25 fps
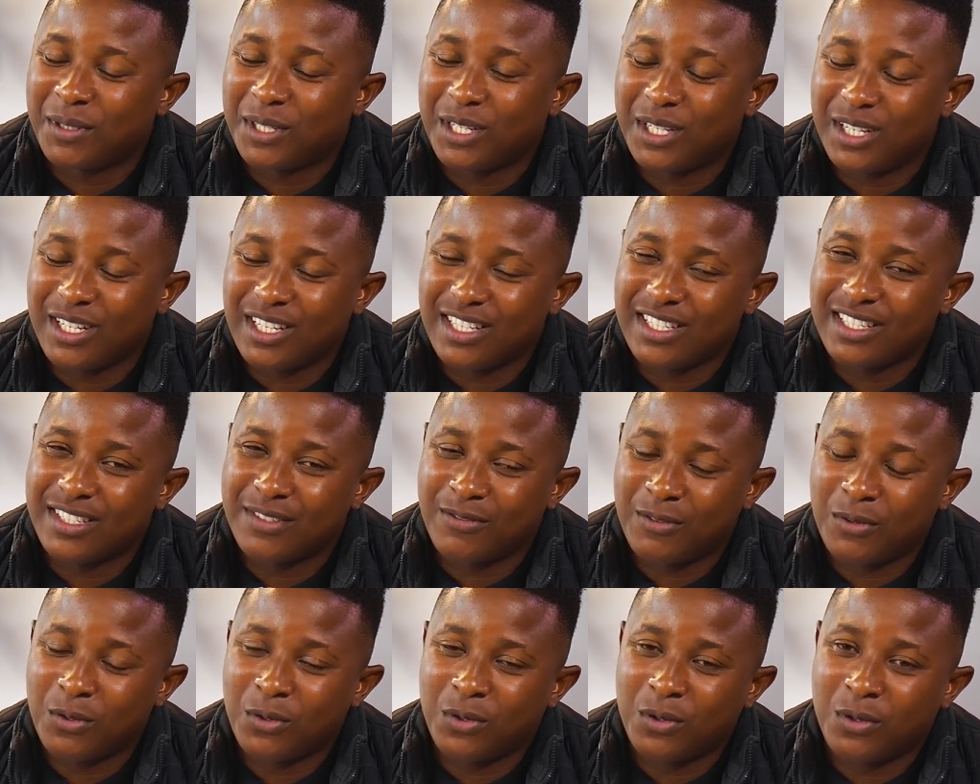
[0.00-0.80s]
because
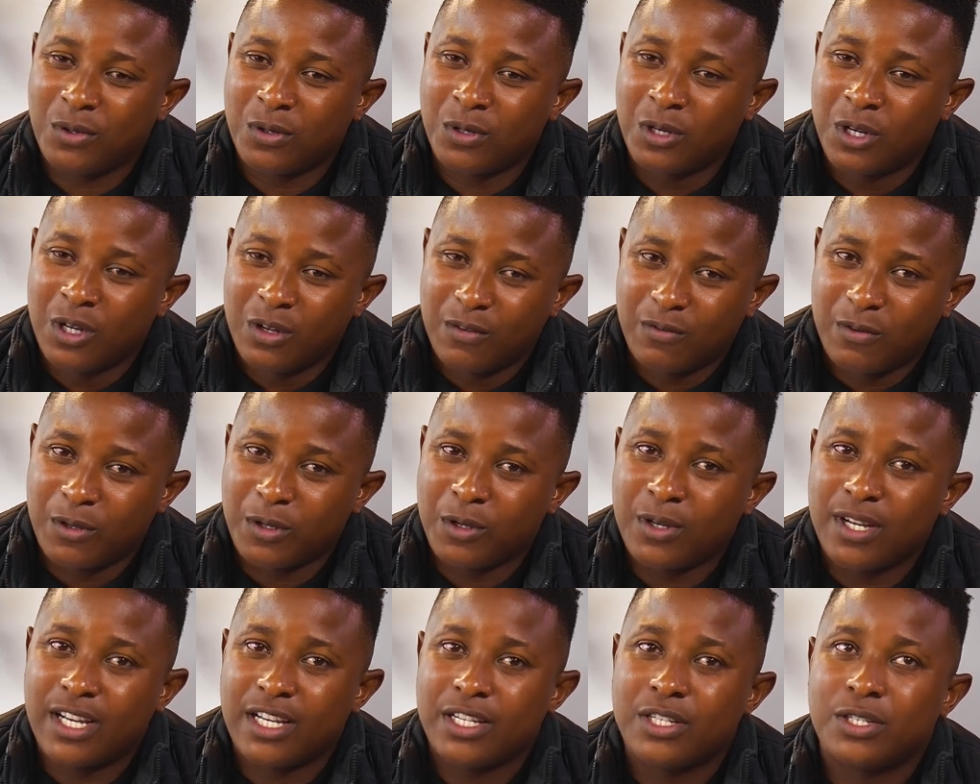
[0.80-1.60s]
for
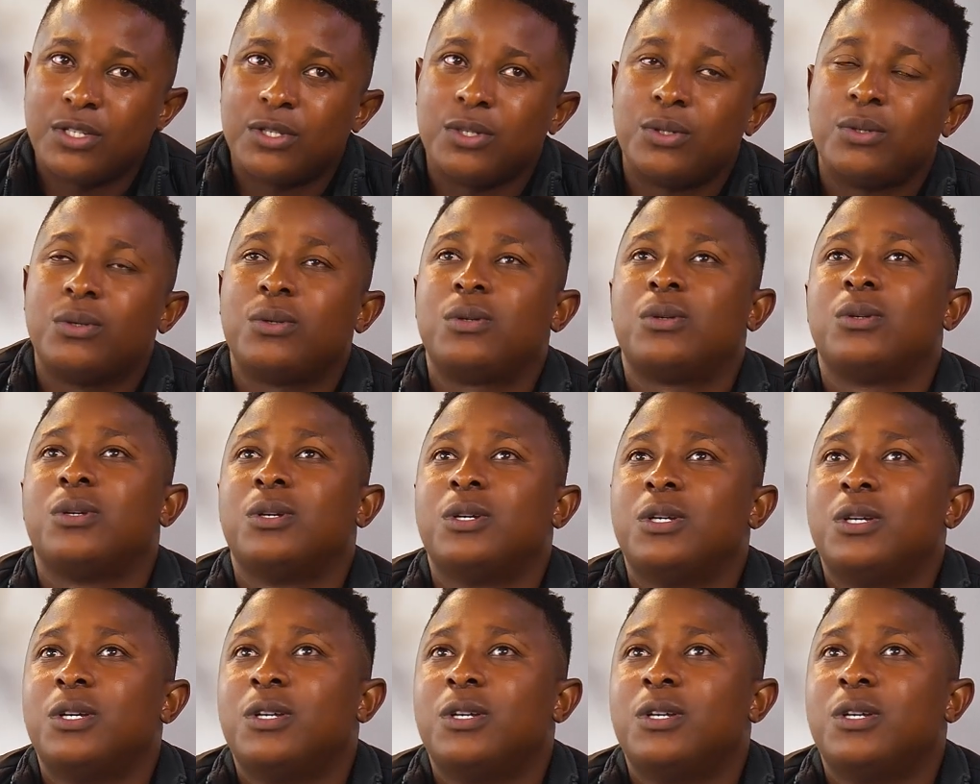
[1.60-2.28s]
you guys to,